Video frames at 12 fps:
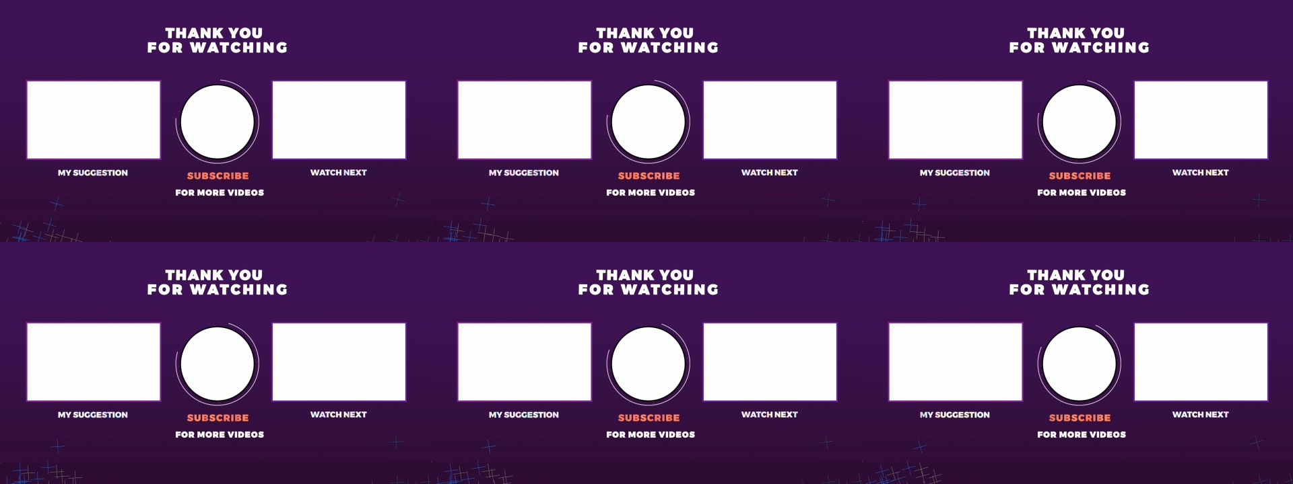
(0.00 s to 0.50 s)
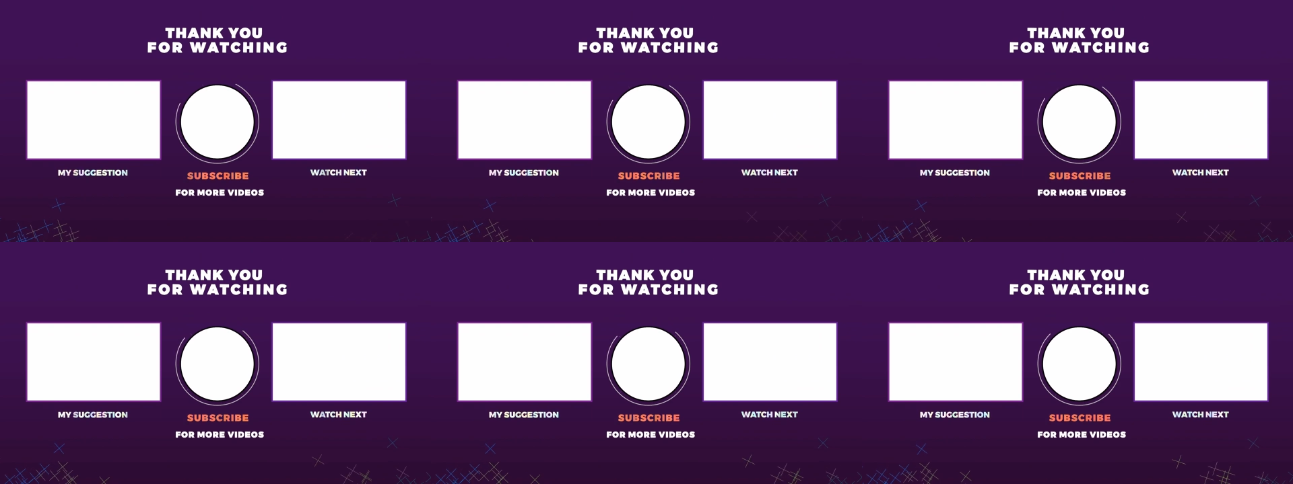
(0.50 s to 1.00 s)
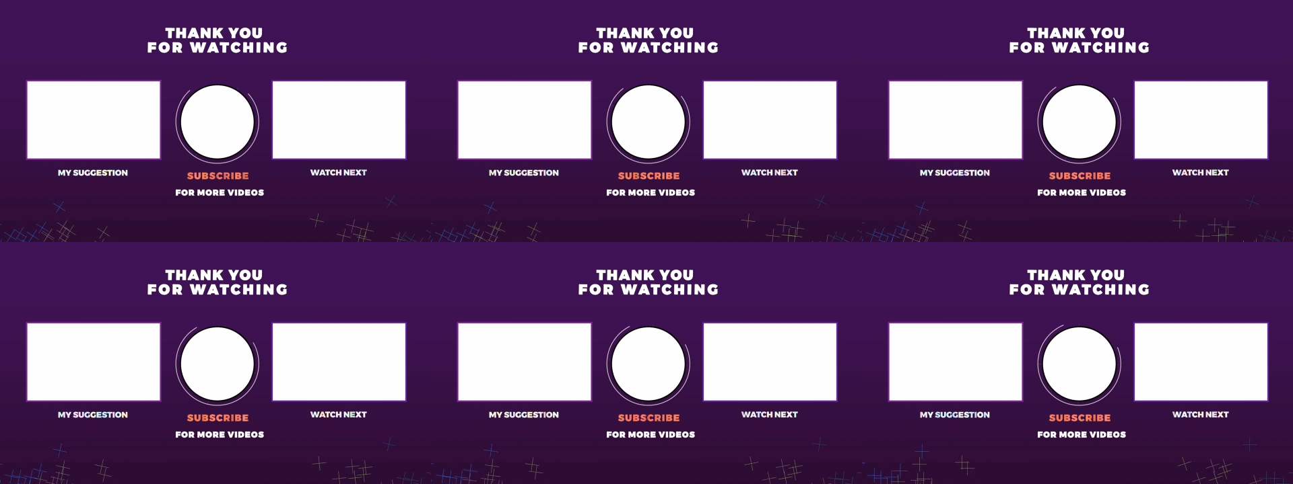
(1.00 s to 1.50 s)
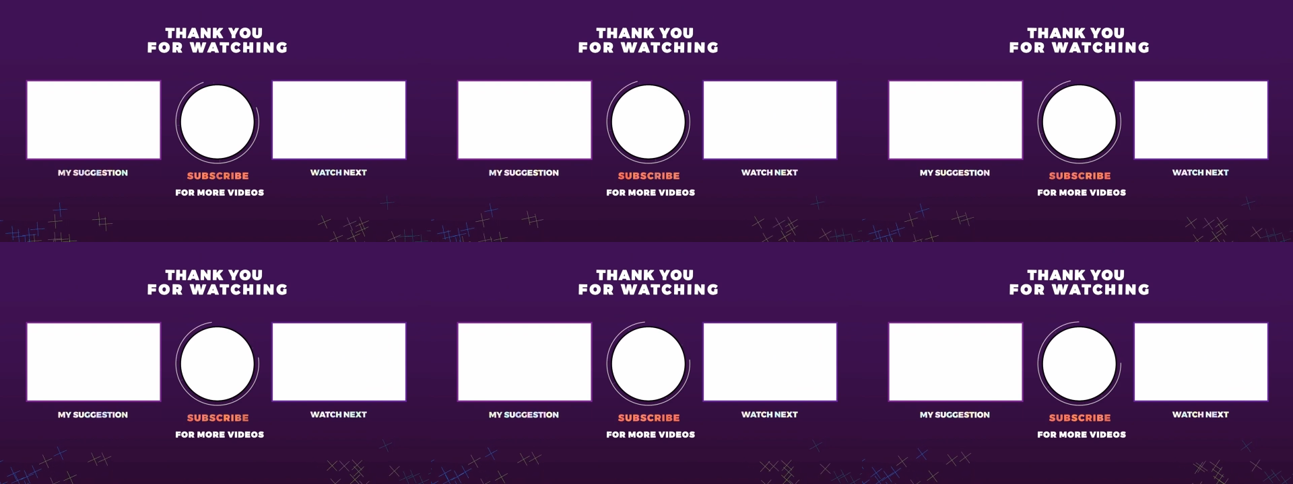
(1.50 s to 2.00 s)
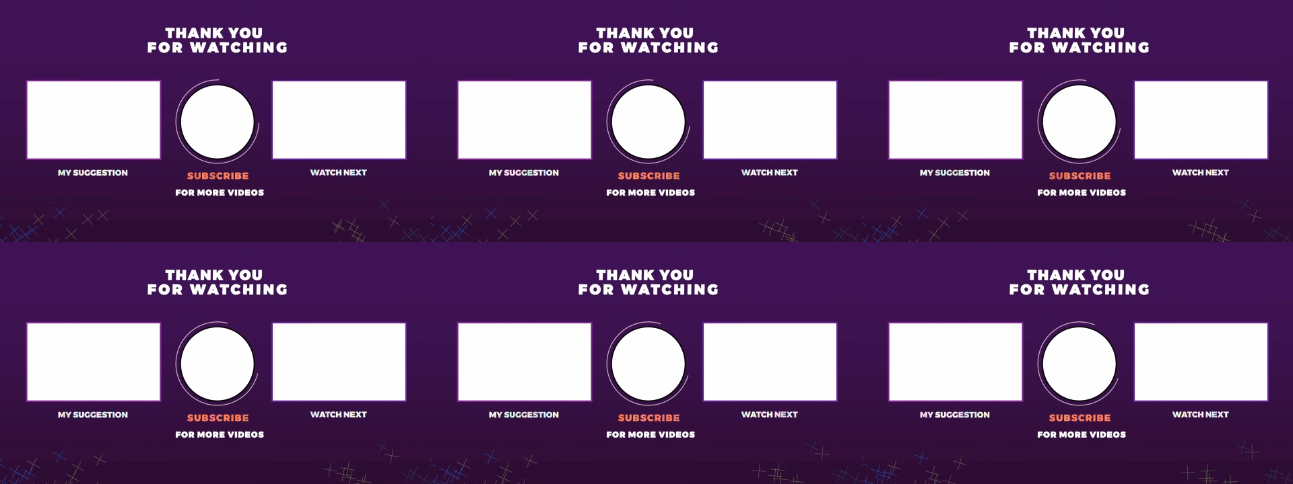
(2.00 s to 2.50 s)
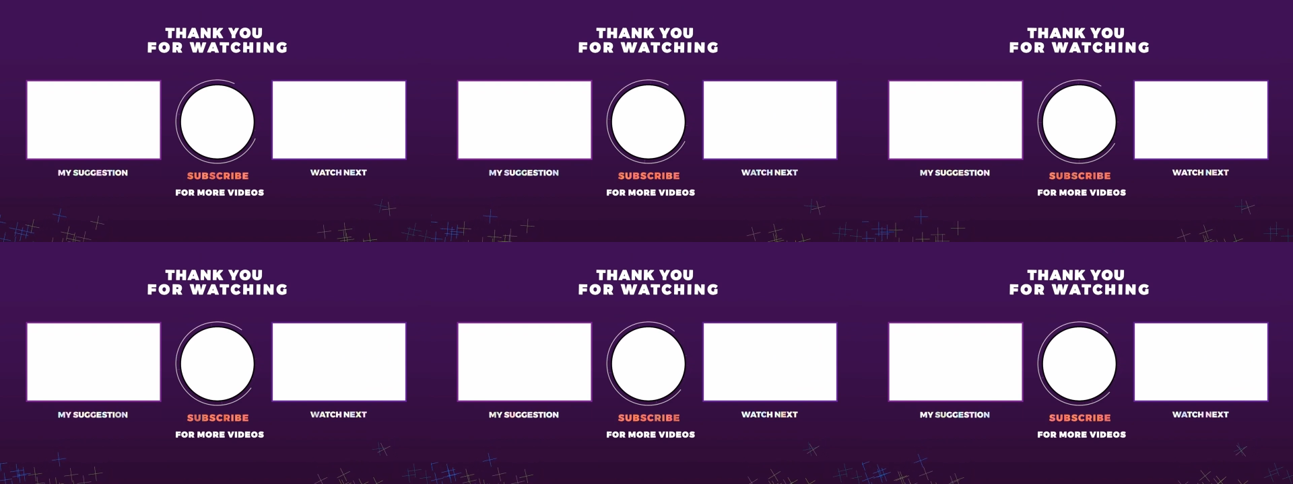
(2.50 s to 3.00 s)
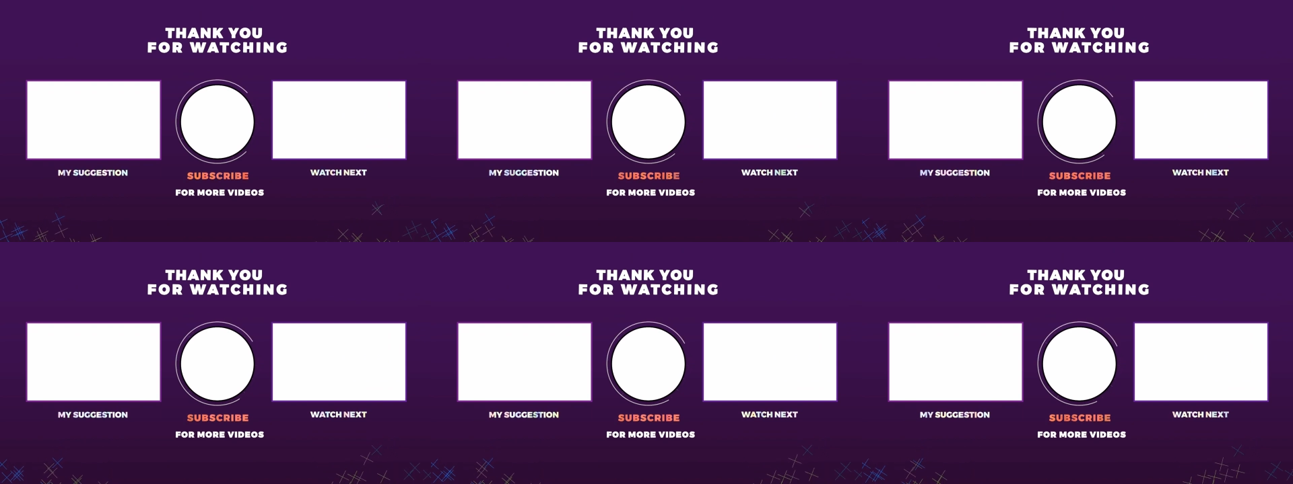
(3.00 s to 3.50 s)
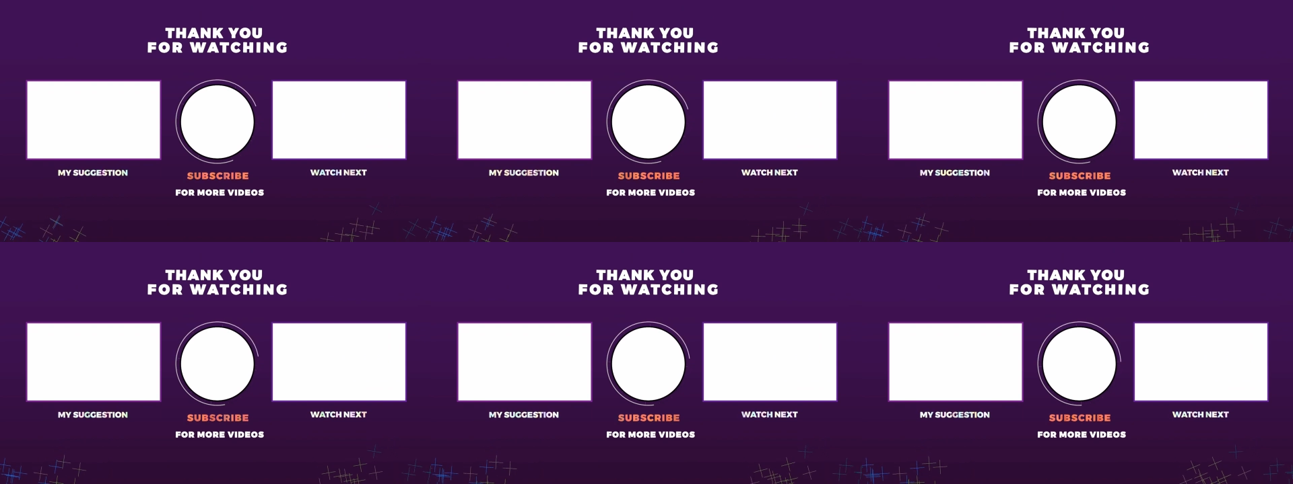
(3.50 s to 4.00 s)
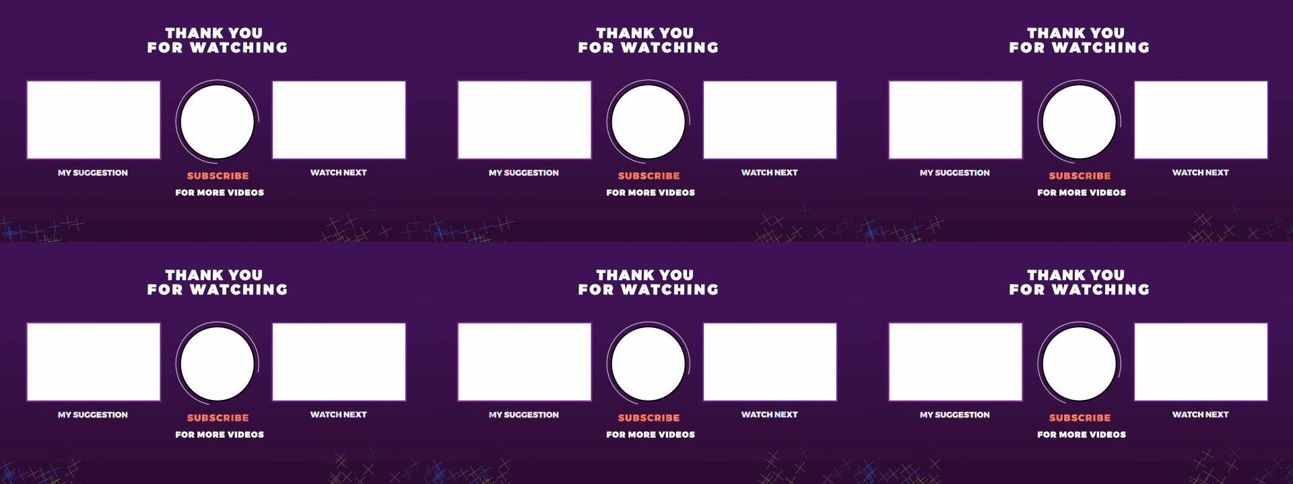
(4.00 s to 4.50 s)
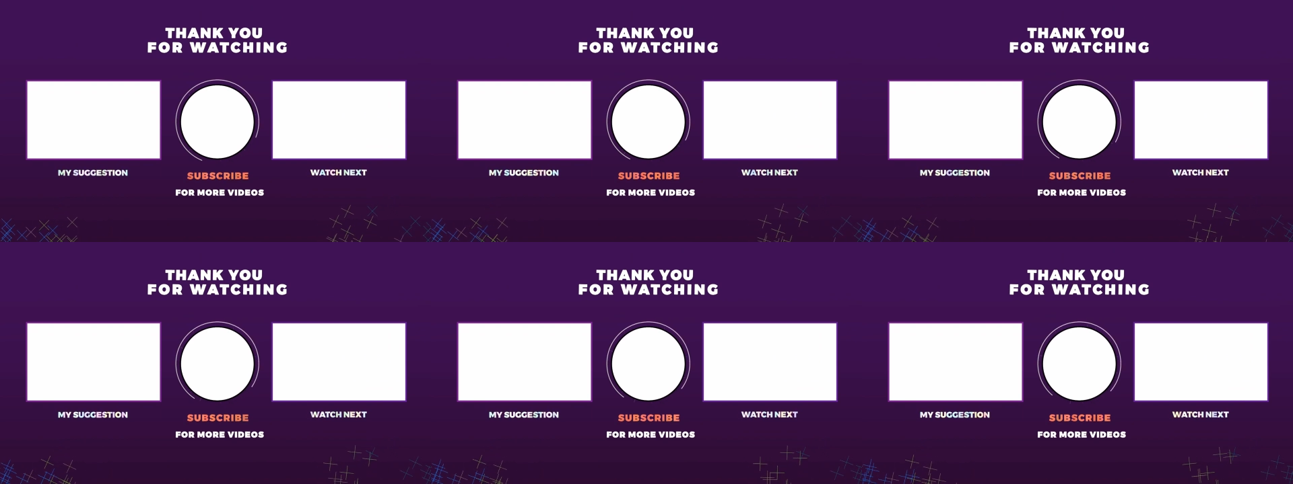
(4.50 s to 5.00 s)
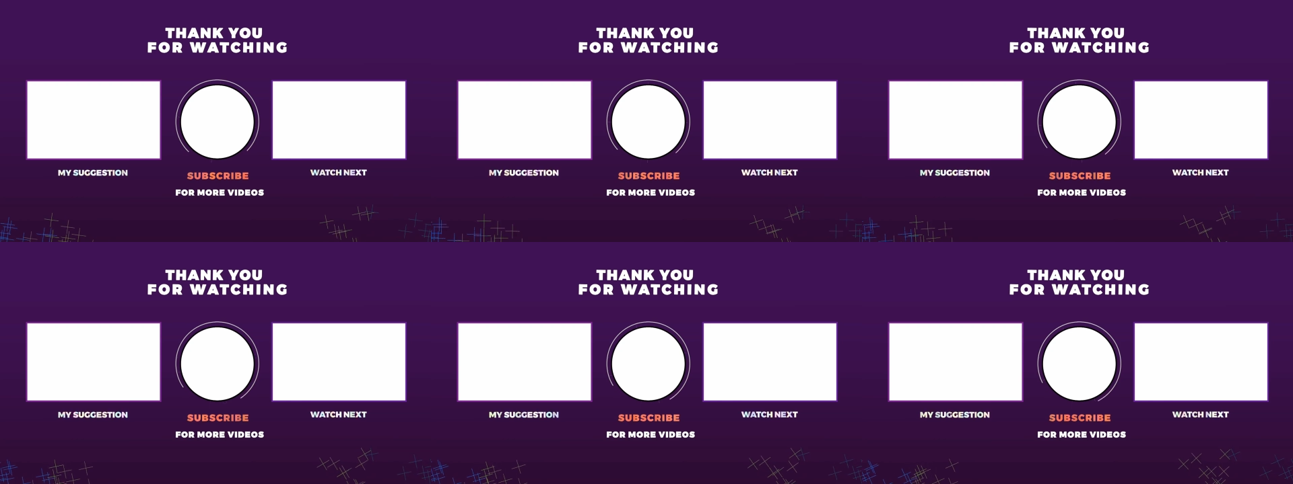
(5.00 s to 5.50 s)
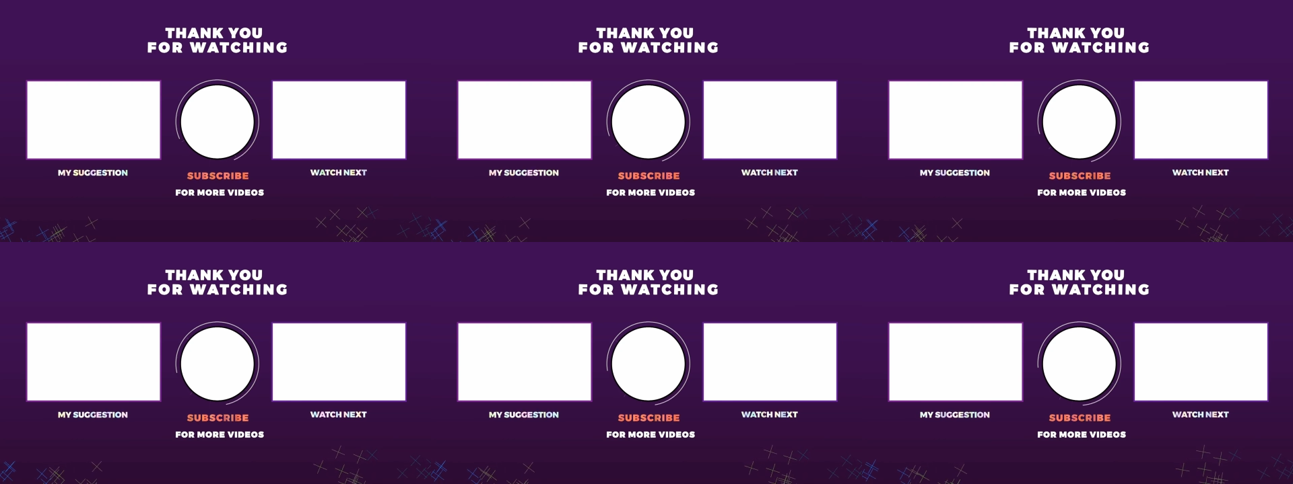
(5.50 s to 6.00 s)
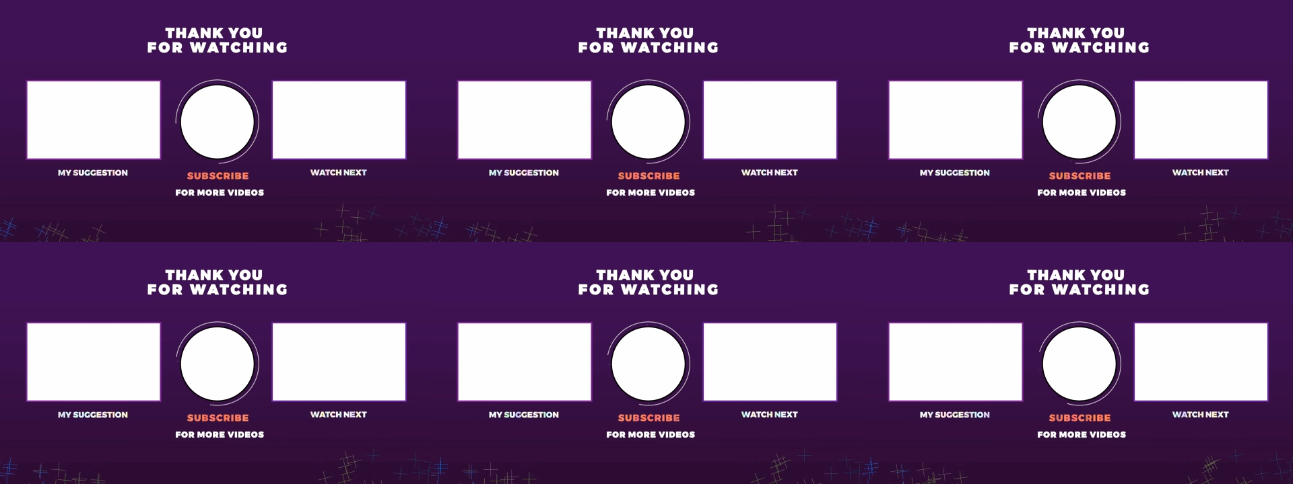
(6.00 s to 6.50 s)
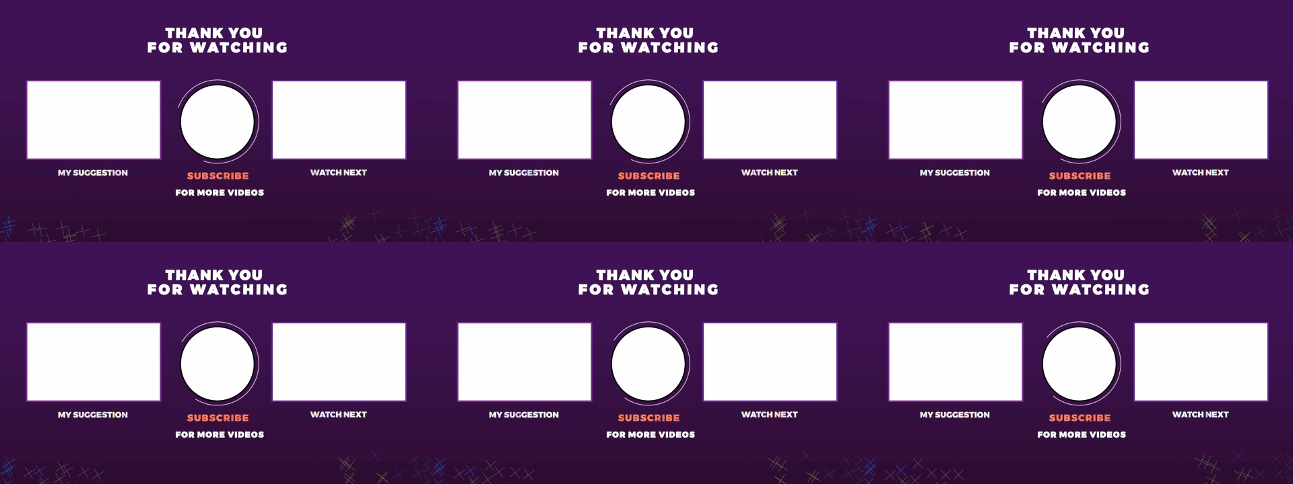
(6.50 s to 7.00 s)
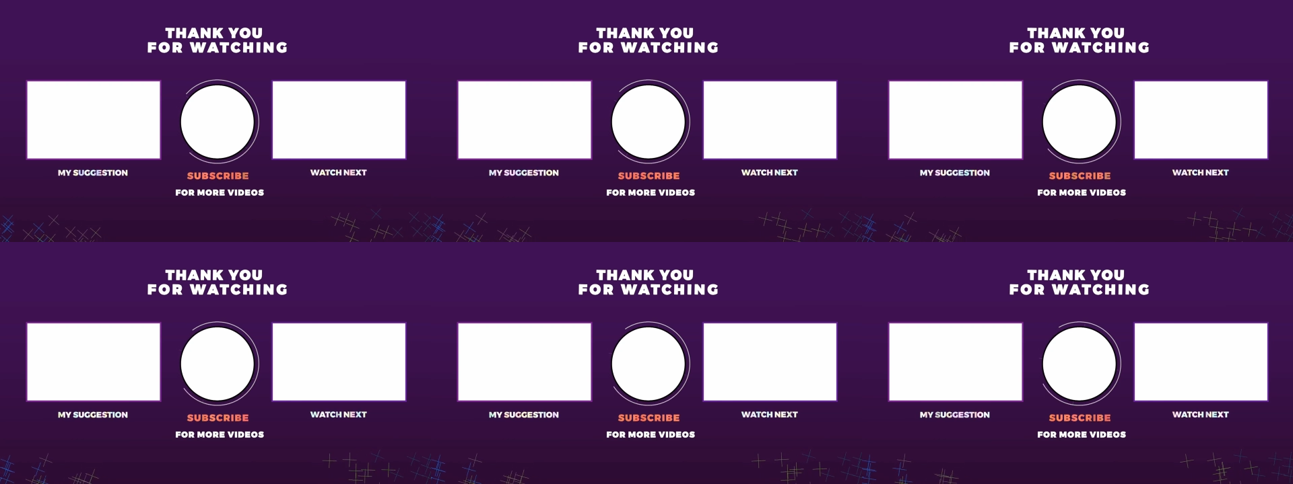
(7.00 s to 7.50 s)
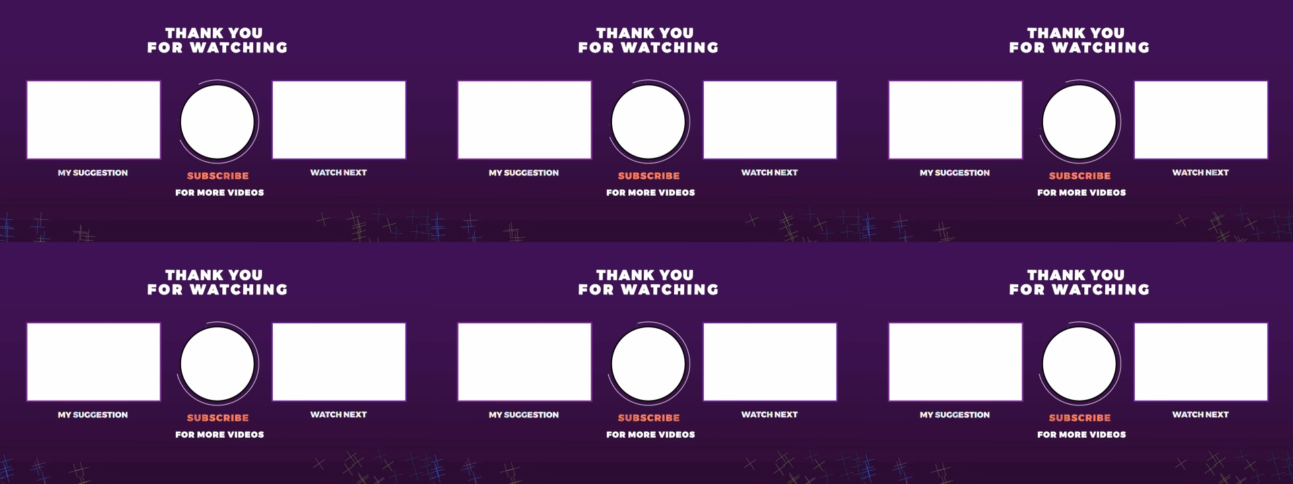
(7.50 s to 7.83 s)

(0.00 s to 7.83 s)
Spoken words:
No face is visible, so there are no lips to read.